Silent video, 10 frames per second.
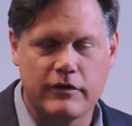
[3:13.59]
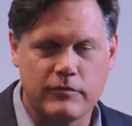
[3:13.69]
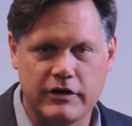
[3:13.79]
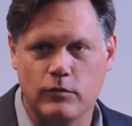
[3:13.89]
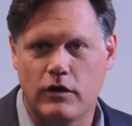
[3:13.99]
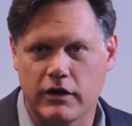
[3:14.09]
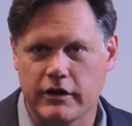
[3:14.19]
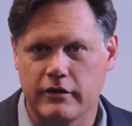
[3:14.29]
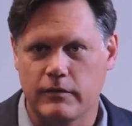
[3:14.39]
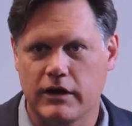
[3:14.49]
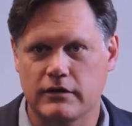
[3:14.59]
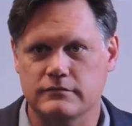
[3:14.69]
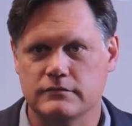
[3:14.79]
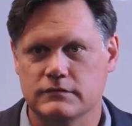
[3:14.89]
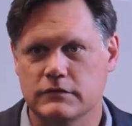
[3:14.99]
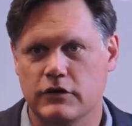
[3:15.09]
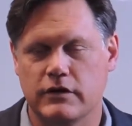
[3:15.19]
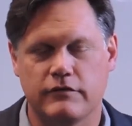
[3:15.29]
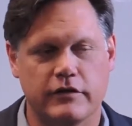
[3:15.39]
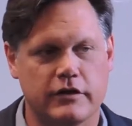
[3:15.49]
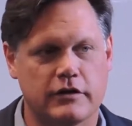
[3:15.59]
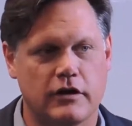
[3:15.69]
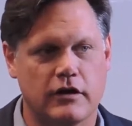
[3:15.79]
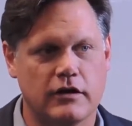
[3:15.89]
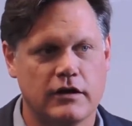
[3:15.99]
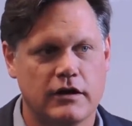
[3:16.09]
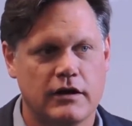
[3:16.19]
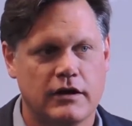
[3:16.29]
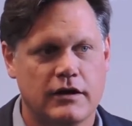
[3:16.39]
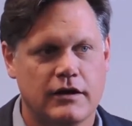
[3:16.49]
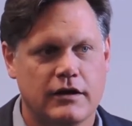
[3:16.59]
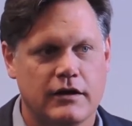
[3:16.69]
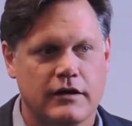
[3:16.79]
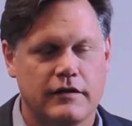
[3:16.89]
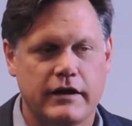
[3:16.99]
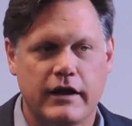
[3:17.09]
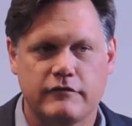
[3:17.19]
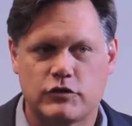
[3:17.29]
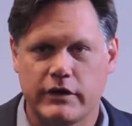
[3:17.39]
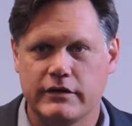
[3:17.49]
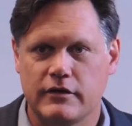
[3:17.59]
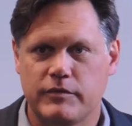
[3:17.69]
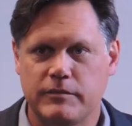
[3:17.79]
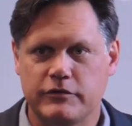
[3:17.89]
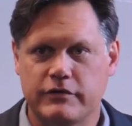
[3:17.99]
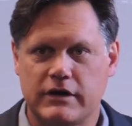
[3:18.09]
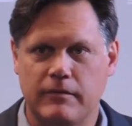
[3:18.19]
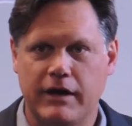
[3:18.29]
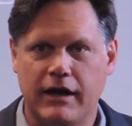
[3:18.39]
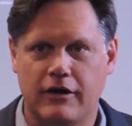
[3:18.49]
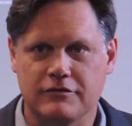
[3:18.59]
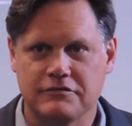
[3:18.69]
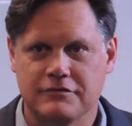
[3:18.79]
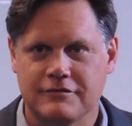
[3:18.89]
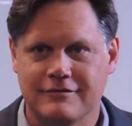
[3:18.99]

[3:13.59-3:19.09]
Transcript: somebody walking around looking for their car, they have trained their people to come out